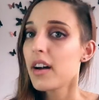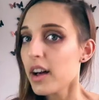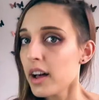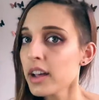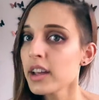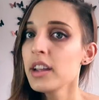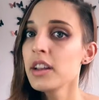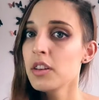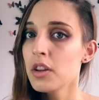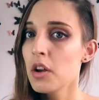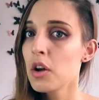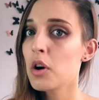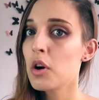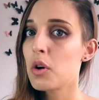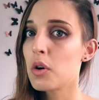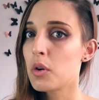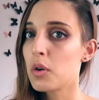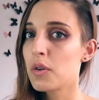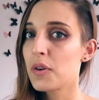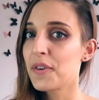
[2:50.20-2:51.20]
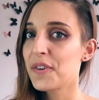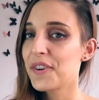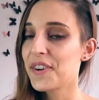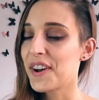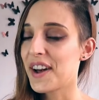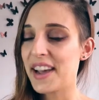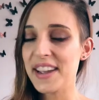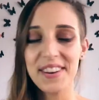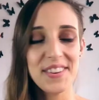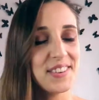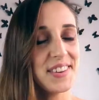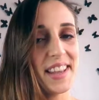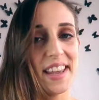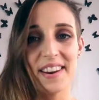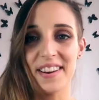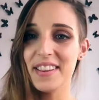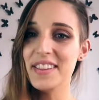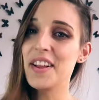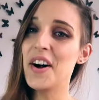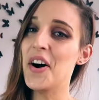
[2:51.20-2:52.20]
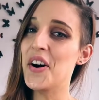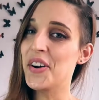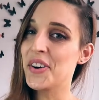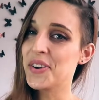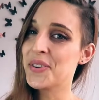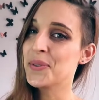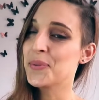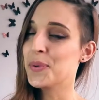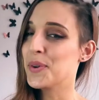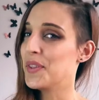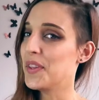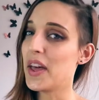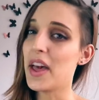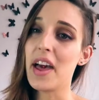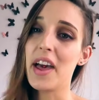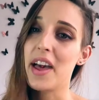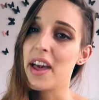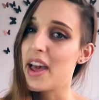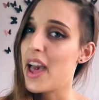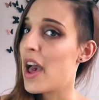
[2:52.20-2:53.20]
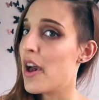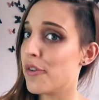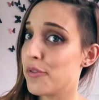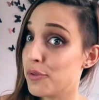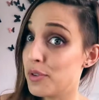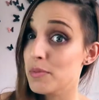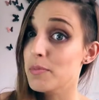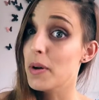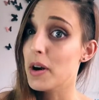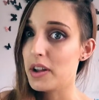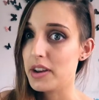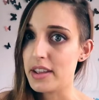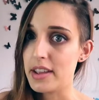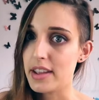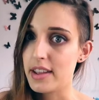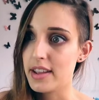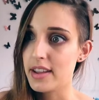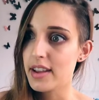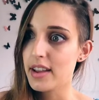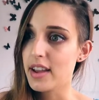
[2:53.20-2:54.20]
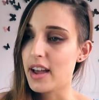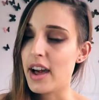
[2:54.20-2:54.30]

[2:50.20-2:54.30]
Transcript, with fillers: I know I don't get along with everybody.